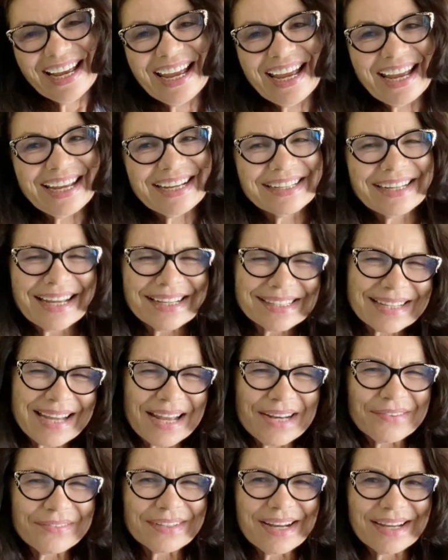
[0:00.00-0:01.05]
And that's
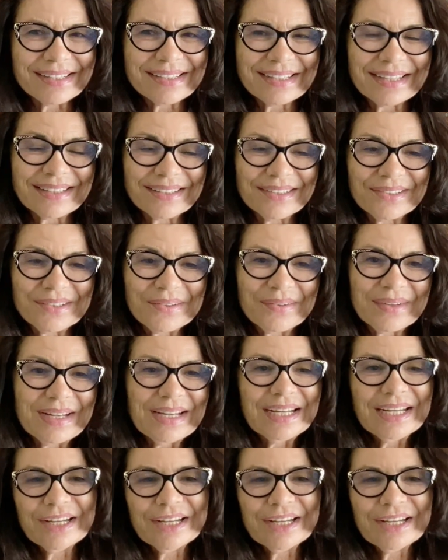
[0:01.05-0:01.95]
kind of a nice thing to do.